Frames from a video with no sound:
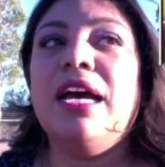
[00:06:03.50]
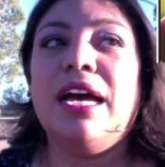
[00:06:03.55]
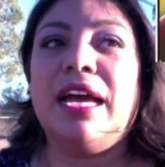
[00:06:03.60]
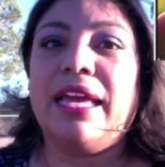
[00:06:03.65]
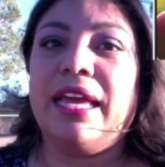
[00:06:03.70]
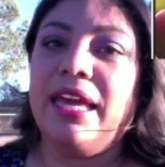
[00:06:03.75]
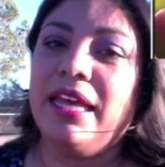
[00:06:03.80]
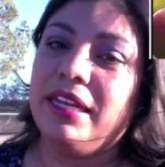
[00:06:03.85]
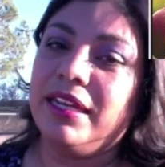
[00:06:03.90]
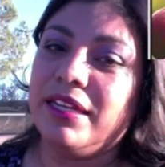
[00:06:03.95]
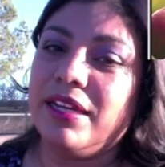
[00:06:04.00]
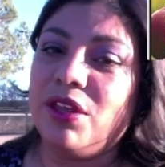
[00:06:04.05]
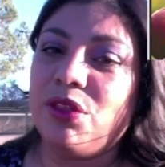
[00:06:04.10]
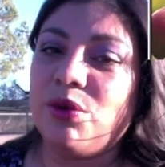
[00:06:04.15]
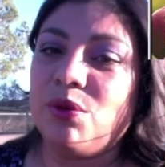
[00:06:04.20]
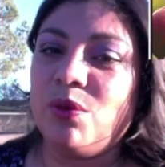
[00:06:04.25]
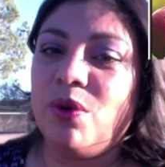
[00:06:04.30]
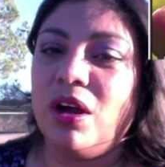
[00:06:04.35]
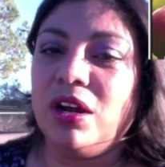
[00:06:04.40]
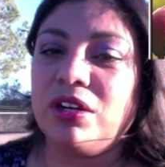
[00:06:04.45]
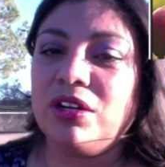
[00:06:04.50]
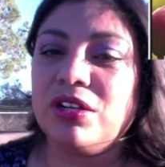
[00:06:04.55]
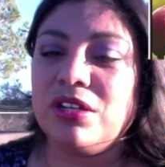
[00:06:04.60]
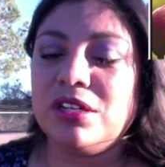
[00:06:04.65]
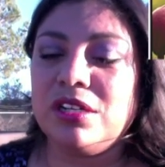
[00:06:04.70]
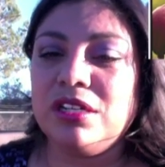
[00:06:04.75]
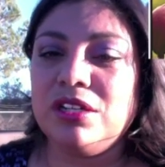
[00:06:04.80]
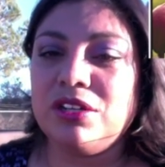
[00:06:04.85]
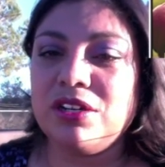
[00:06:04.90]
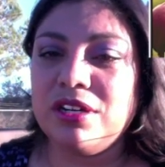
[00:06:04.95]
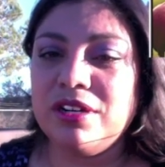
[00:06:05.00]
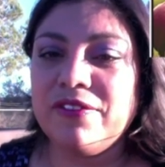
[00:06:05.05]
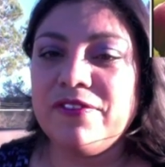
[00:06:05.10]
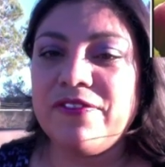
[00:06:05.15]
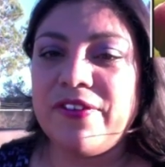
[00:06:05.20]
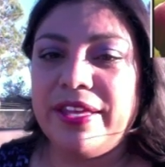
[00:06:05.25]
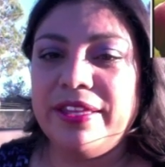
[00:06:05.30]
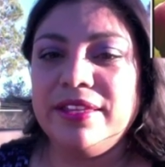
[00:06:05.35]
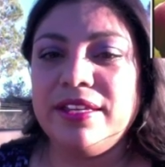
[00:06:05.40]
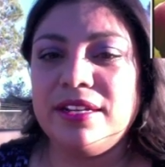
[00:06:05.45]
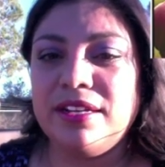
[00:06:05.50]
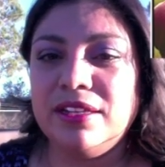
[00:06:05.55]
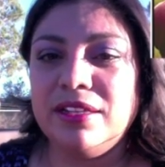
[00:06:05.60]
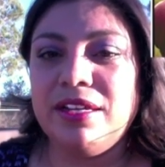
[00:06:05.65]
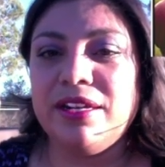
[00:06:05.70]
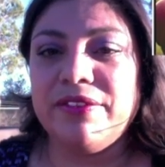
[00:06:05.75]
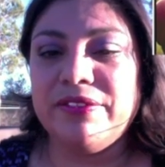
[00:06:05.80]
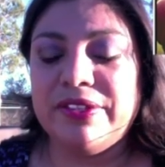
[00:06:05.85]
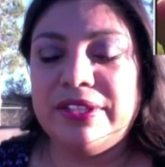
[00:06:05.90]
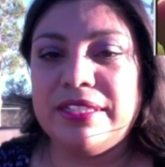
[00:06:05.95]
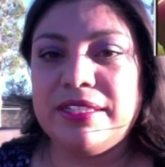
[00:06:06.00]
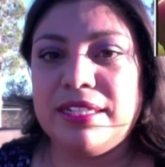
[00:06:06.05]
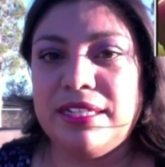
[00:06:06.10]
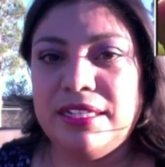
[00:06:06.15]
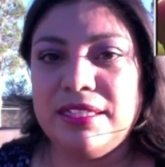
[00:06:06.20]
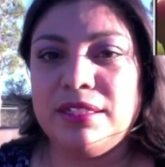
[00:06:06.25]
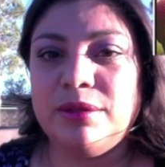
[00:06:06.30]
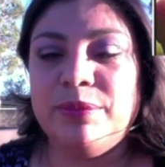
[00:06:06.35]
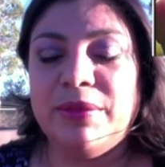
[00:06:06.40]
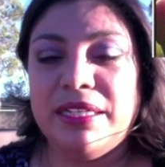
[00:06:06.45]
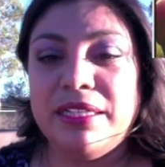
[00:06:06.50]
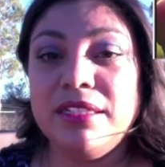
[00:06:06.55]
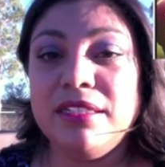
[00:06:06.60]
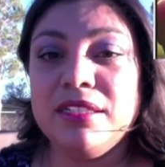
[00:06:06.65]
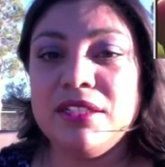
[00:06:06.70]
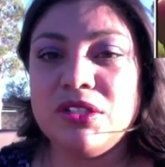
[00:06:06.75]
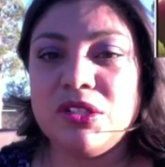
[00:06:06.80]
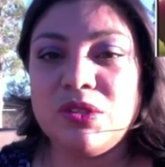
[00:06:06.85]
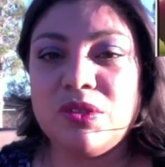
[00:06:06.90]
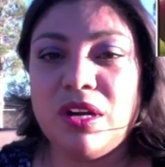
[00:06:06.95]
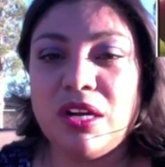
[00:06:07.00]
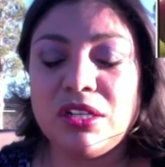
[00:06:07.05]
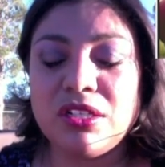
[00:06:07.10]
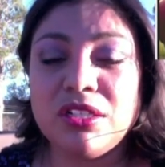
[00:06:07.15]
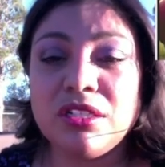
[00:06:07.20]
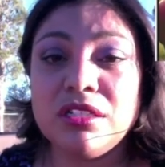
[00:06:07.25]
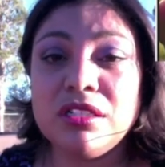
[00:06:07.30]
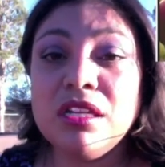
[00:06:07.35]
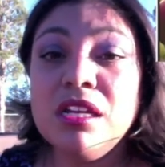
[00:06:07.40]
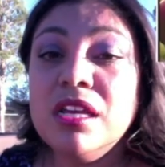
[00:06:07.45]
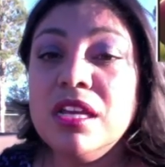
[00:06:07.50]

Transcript: Again, another rocker. You're gonna find that a lot of these guys on my list are rockers.